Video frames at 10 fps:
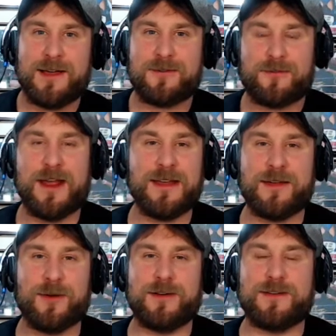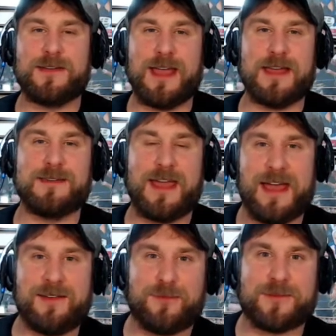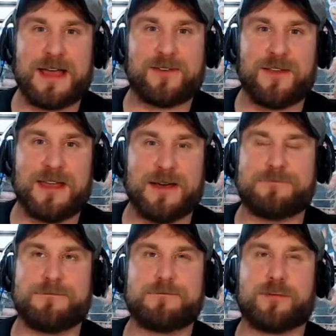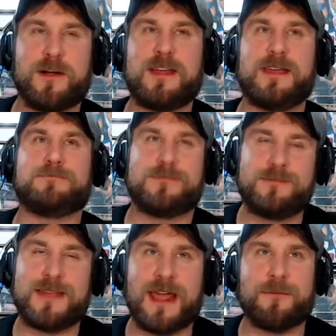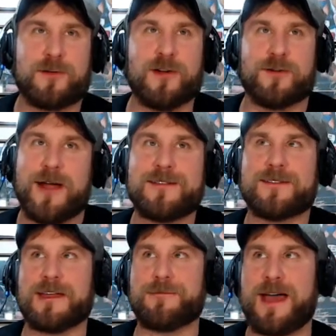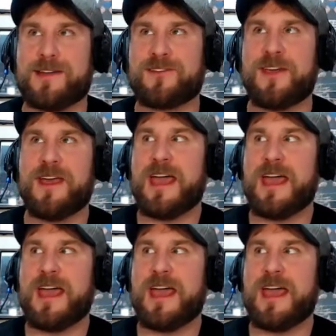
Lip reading: Randy Orton and Edge was actually a pretty damn good wrestling match.